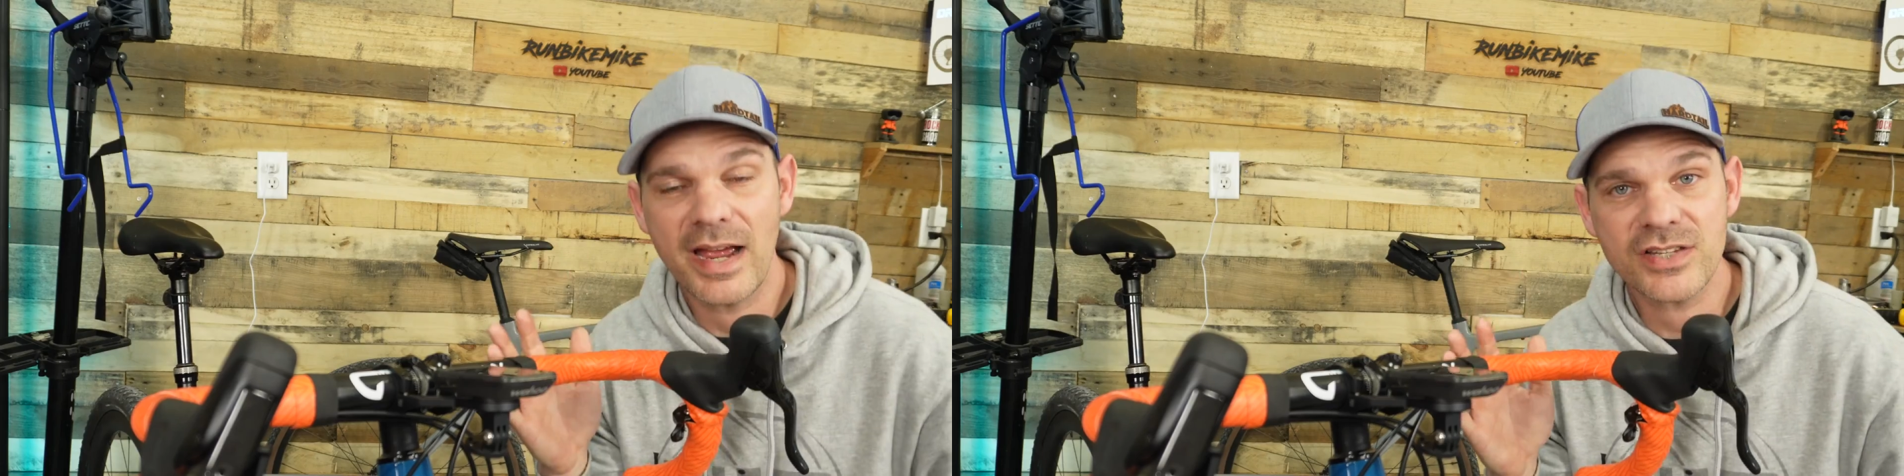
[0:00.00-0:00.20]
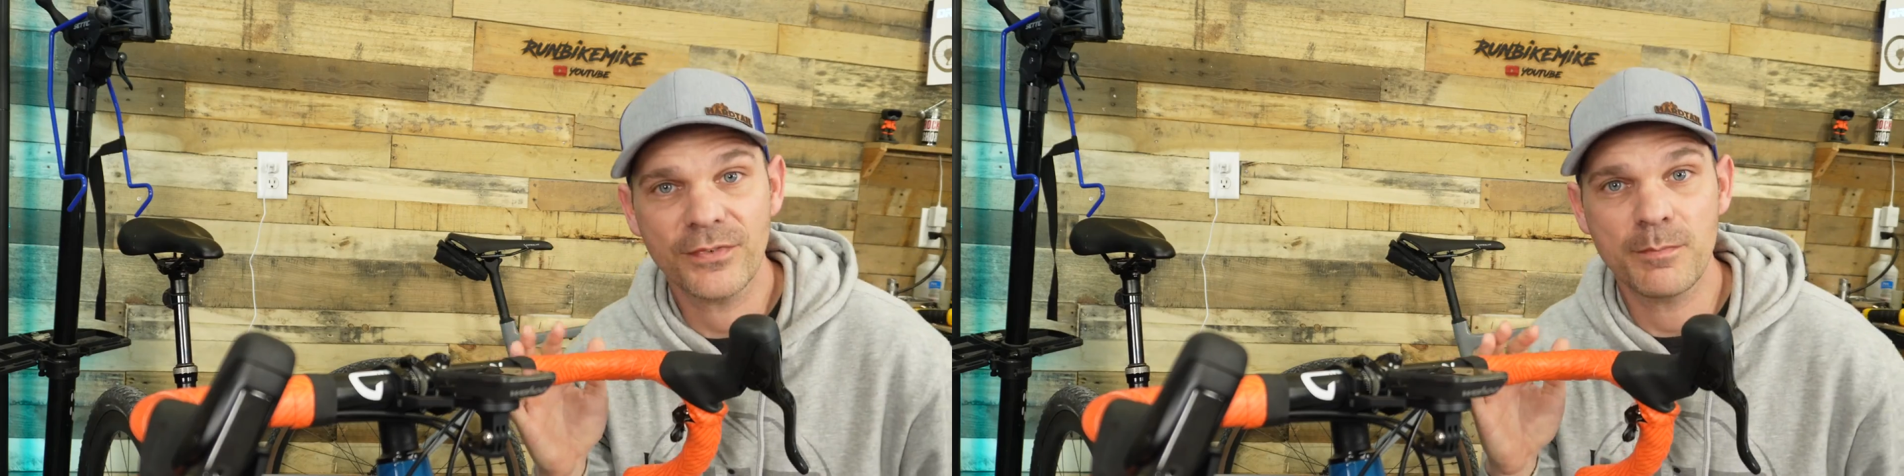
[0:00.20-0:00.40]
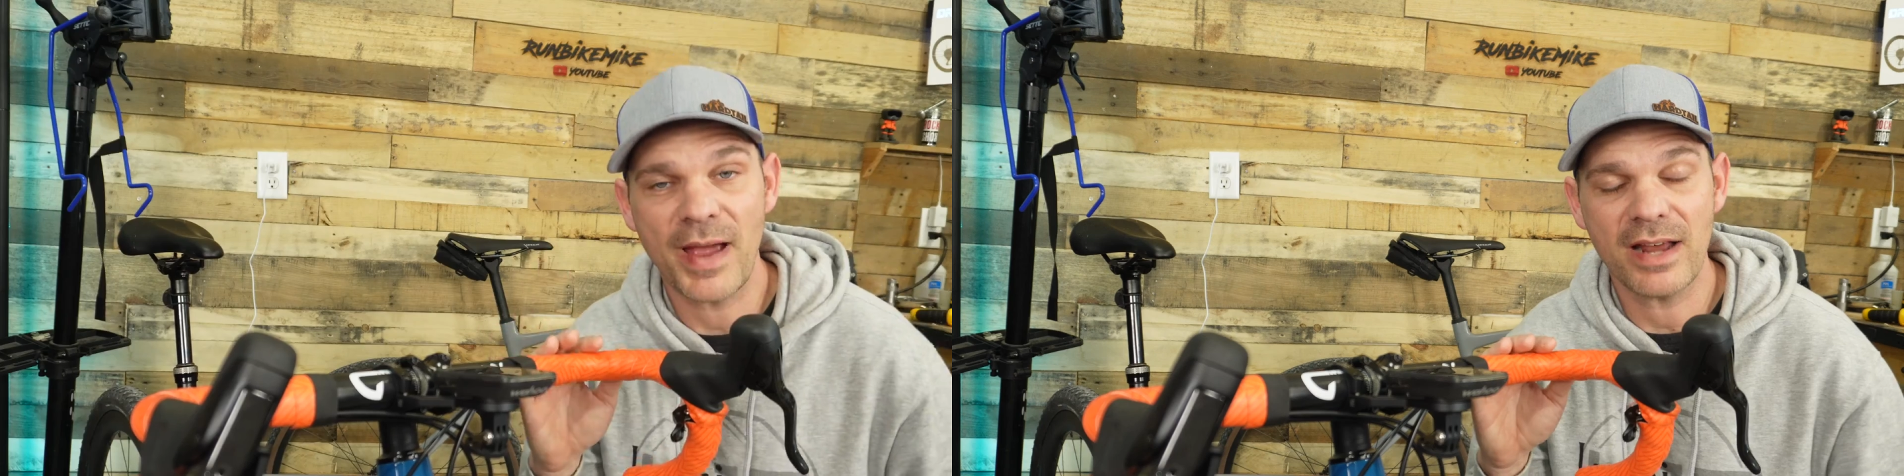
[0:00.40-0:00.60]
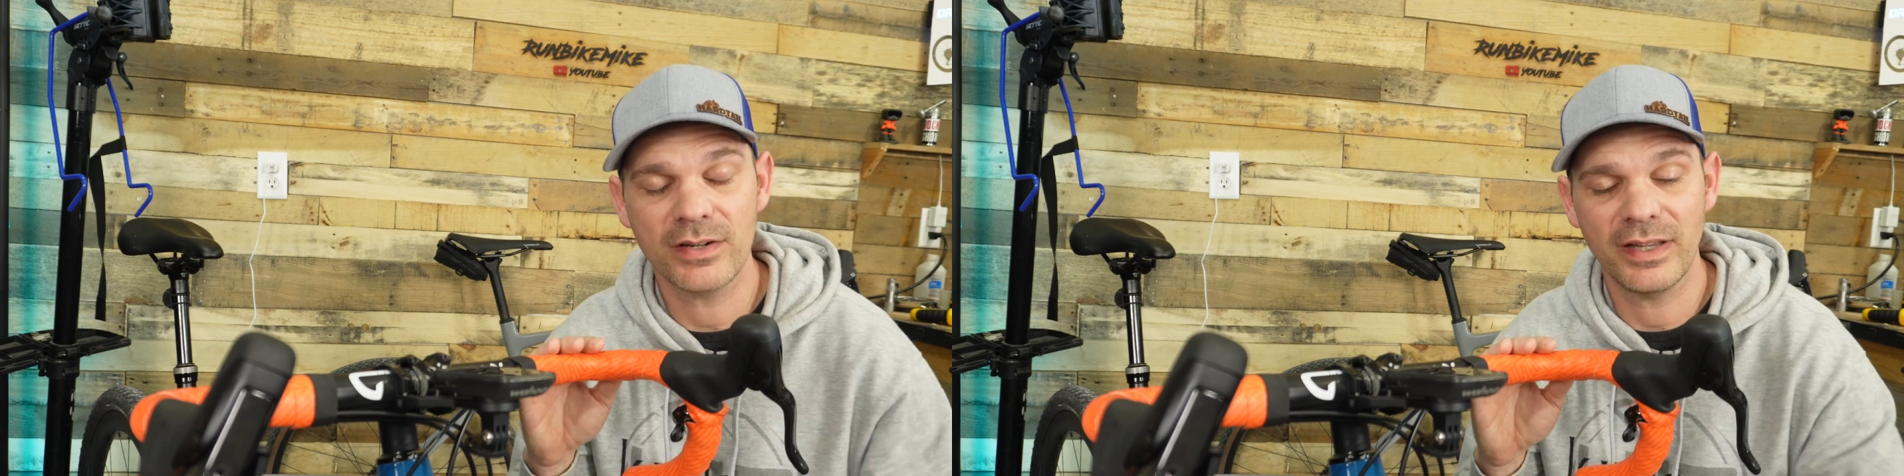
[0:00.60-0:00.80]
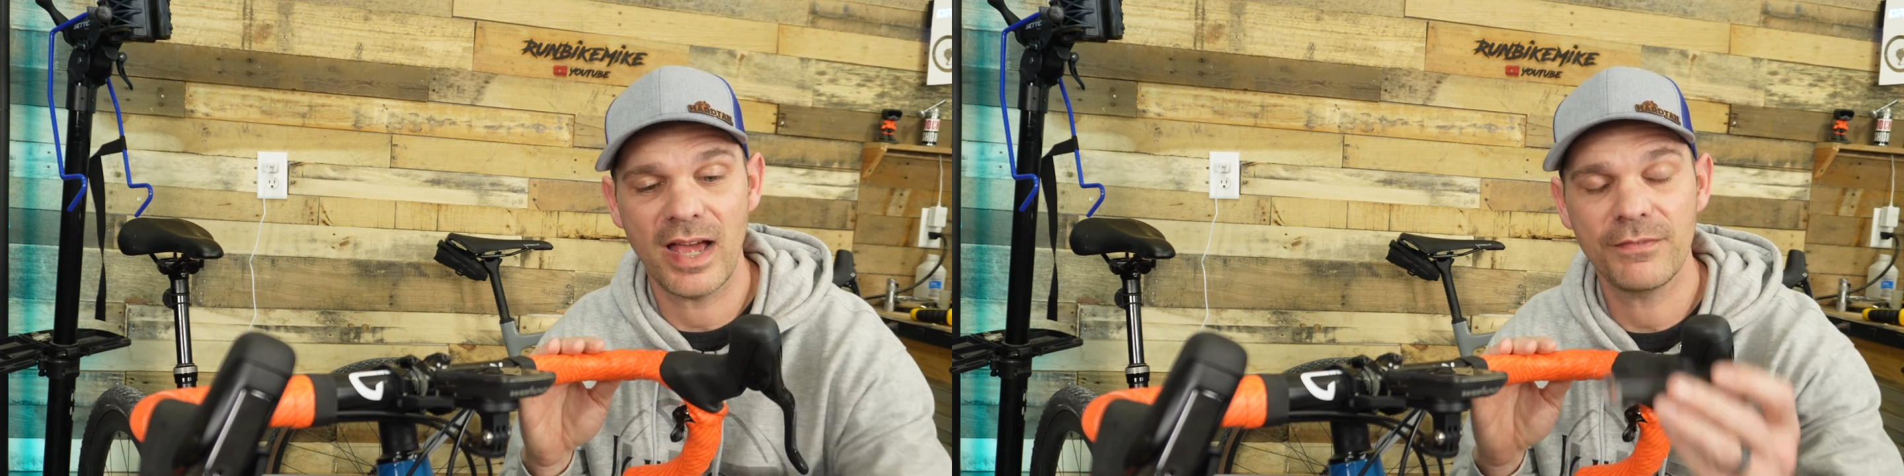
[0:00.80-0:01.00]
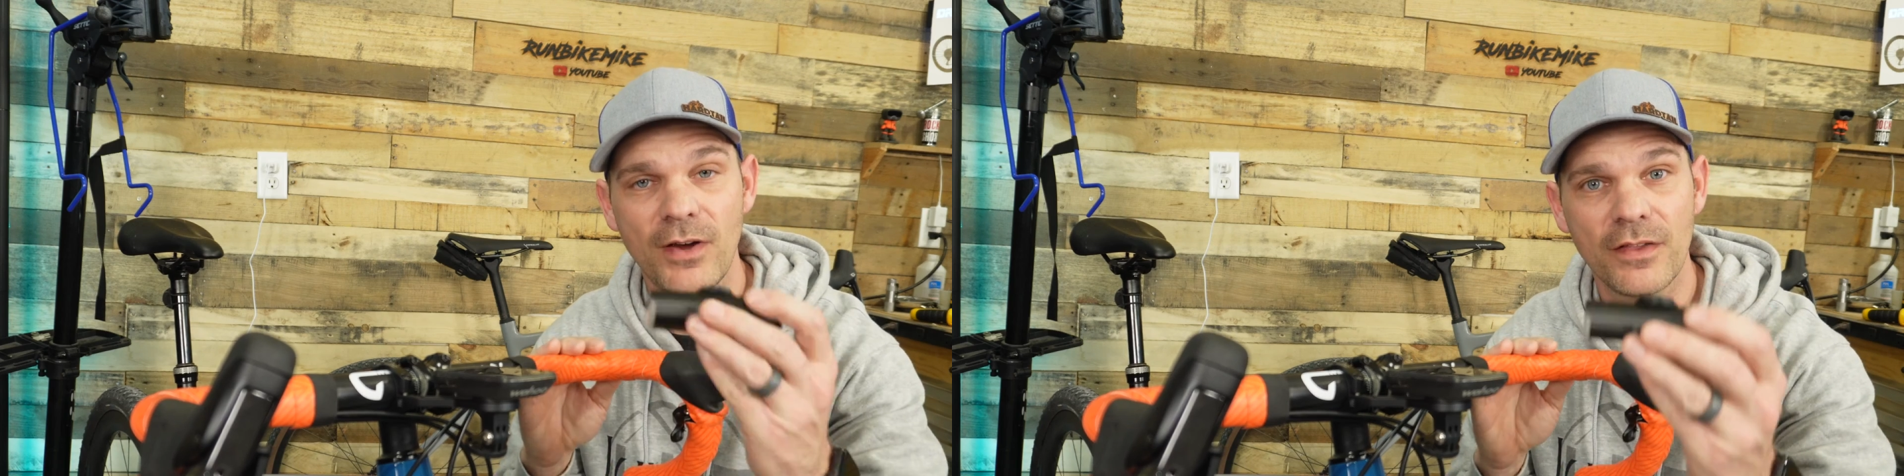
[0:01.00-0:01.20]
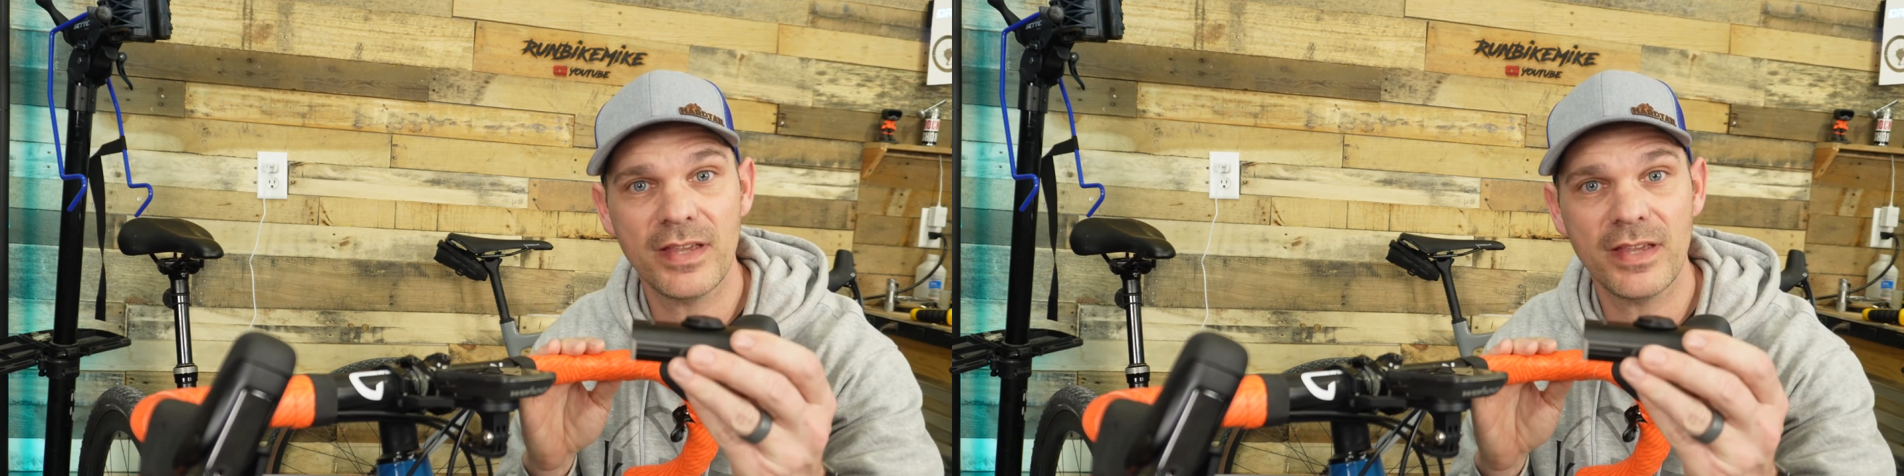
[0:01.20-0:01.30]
as for battery life on